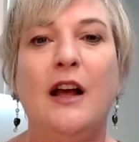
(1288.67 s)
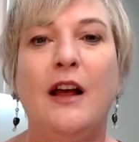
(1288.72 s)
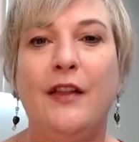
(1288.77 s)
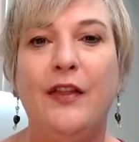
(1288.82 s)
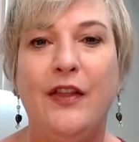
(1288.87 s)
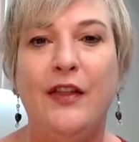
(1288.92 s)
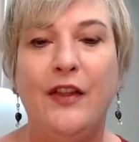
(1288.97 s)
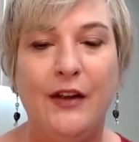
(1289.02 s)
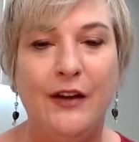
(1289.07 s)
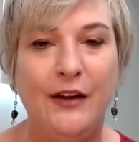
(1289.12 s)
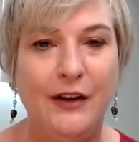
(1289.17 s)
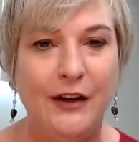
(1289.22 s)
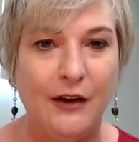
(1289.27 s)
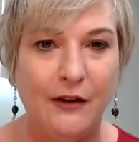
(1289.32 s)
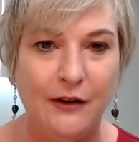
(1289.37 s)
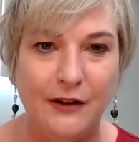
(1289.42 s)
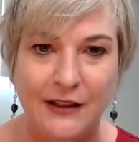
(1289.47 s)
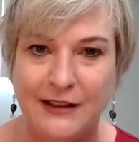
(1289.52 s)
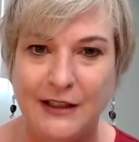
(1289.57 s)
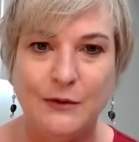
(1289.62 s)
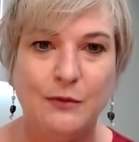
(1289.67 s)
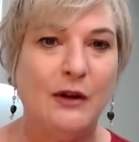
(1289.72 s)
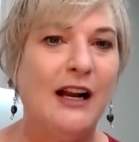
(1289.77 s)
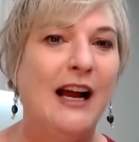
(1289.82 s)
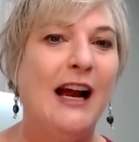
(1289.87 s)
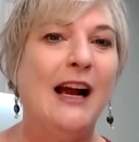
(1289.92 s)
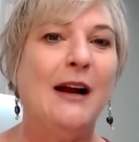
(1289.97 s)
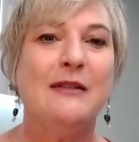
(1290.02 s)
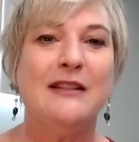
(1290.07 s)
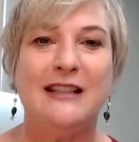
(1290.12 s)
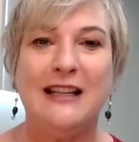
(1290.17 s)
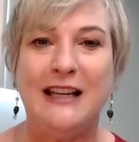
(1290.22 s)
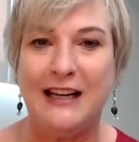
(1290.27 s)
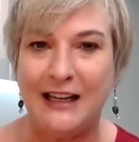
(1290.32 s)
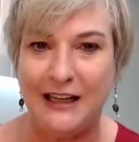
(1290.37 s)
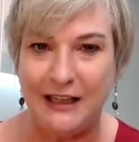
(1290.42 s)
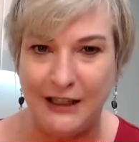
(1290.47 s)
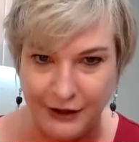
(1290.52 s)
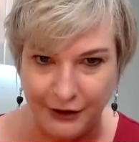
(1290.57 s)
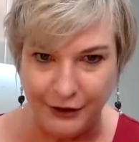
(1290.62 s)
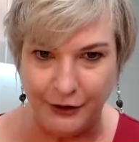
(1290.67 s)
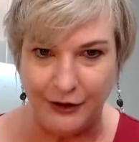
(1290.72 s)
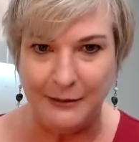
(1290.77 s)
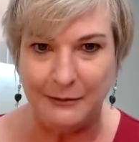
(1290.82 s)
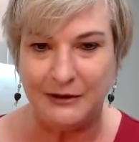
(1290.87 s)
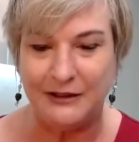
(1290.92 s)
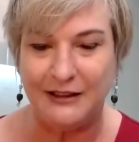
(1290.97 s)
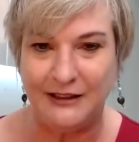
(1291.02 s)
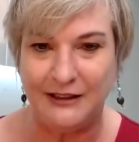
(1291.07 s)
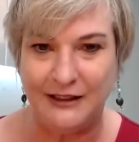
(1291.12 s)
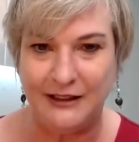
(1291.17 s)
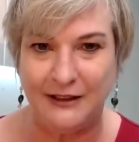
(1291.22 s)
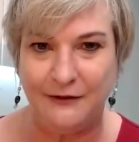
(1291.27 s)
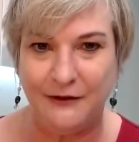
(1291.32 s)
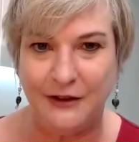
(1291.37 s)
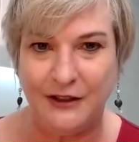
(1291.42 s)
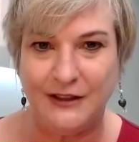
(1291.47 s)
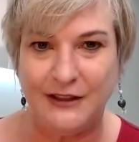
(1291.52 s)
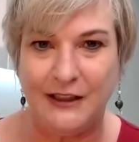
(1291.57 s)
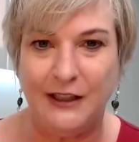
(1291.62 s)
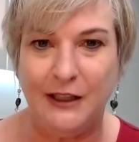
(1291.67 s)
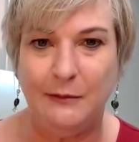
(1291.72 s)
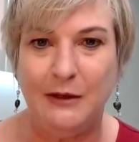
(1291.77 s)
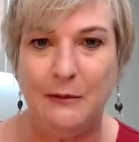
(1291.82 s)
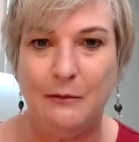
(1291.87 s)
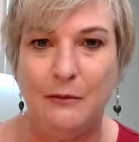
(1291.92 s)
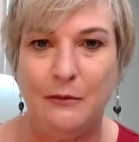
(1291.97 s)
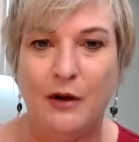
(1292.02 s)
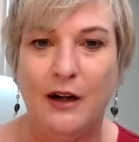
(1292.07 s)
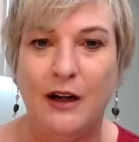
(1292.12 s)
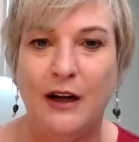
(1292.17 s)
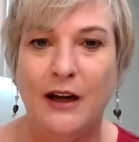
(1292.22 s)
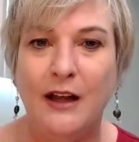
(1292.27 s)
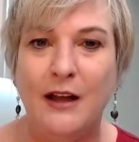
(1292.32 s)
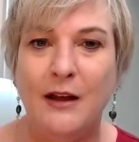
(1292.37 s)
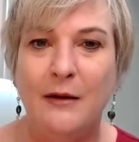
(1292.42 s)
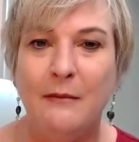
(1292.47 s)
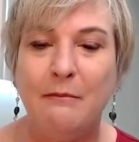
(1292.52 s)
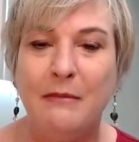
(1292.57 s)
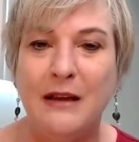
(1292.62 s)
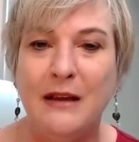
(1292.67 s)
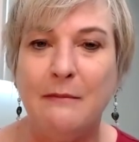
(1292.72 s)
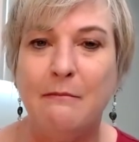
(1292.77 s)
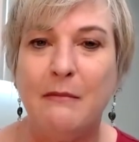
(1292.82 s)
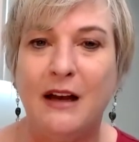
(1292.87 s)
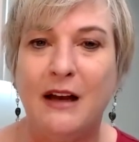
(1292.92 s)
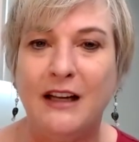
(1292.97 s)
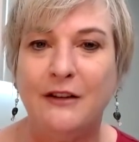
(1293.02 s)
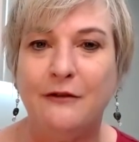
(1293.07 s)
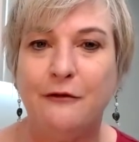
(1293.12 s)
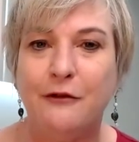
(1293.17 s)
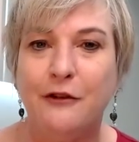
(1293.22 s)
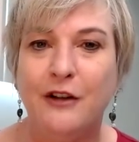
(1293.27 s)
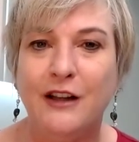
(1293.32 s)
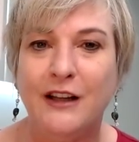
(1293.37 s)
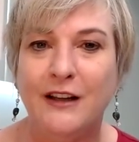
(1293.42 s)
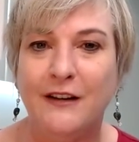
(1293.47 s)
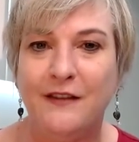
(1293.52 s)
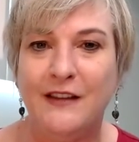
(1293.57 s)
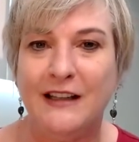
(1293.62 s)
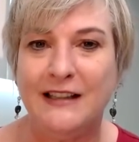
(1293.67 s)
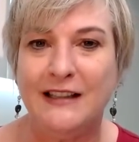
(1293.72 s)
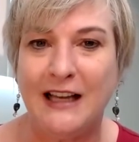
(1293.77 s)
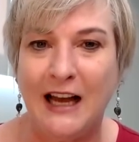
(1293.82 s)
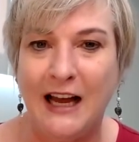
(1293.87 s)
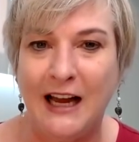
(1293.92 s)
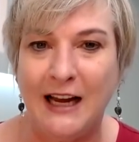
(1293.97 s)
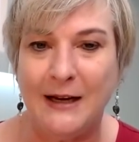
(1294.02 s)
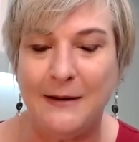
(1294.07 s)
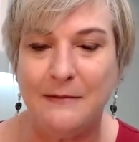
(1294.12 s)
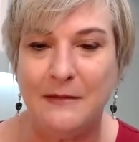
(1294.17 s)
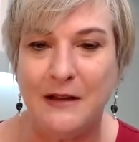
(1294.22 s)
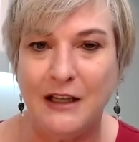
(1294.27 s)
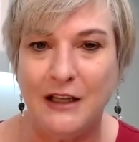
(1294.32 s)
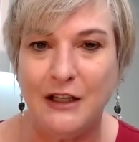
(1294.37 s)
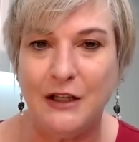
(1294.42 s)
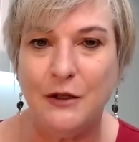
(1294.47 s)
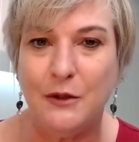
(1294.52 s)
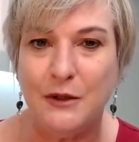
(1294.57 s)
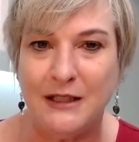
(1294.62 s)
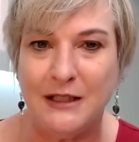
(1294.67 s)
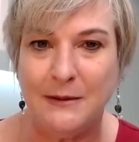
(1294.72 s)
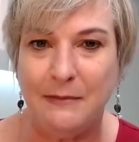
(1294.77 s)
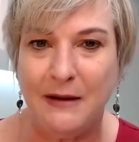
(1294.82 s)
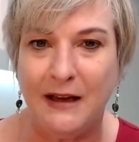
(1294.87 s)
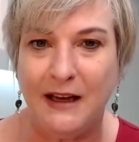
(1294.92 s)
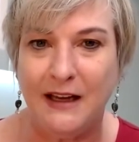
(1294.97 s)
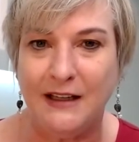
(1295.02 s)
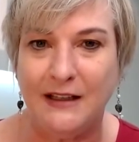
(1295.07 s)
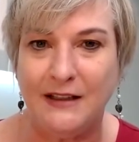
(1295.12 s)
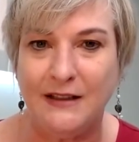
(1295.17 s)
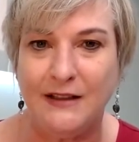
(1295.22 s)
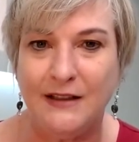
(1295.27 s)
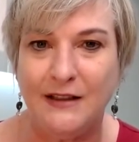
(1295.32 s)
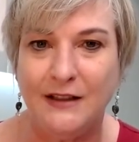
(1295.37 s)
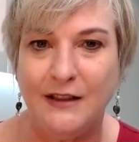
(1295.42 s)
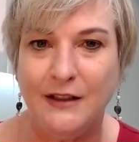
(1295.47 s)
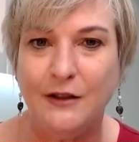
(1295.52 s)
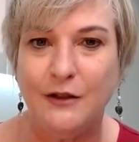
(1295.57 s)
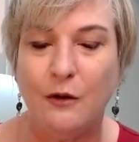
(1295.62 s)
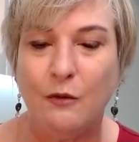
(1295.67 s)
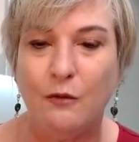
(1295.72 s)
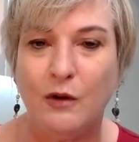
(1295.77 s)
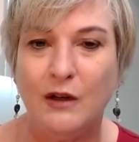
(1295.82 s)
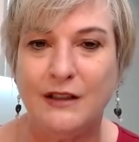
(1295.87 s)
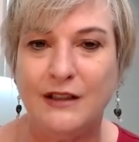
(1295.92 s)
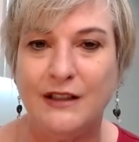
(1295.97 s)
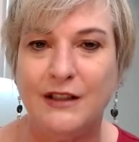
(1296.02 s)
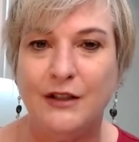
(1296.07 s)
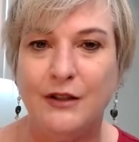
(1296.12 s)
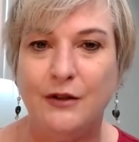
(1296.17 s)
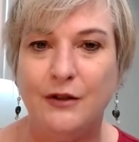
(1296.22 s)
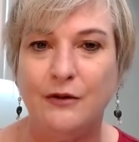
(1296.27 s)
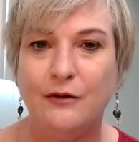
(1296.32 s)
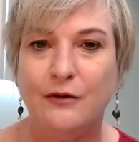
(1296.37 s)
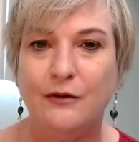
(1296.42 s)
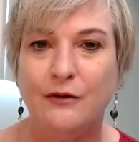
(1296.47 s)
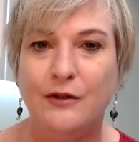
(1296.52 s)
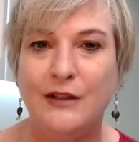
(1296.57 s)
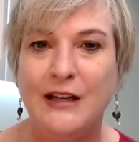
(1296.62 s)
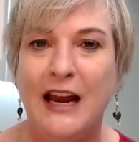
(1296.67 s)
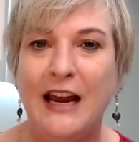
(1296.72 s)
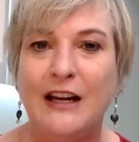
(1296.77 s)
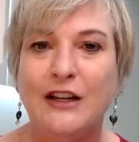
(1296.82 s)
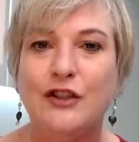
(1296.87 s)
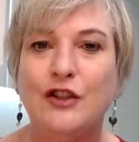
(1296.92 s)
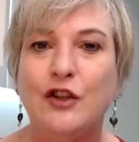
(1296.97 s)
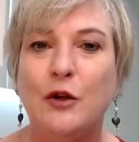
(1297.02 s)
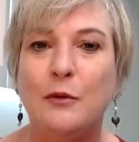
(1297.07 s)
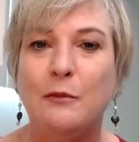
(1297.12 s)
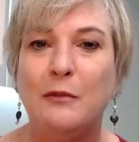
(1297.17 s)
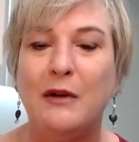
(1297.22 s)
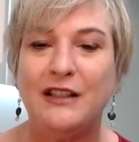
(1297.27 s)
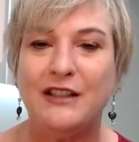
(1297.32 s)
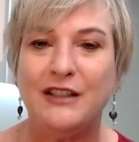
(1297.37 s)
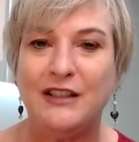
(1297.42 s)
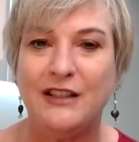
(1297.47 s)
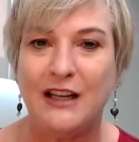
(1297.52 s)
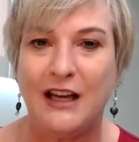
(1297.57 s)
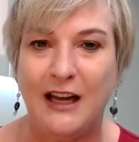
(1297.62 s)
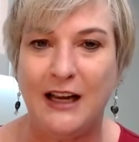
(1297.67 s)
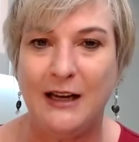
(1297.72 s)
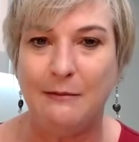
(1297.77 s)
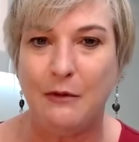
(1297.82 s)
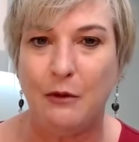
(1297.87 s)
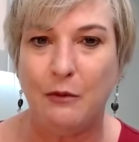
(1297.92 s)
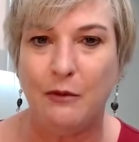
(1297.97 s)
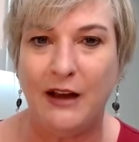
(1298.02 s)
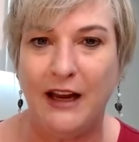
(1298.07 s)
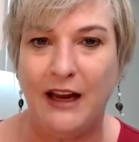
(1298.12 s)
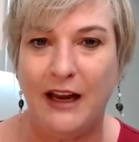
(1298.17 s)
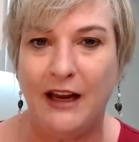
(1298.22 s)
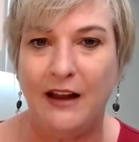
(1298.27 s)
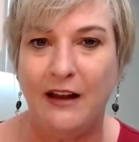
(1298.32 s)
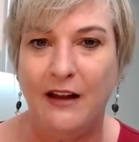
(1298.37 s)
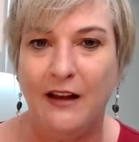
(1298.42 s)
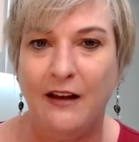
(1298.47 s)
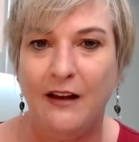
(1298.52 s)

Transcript: The, you know, this is what I was thinking, and you're able to converse a little bit more. Be mindful of the time that you spend. You don't want to take too much time away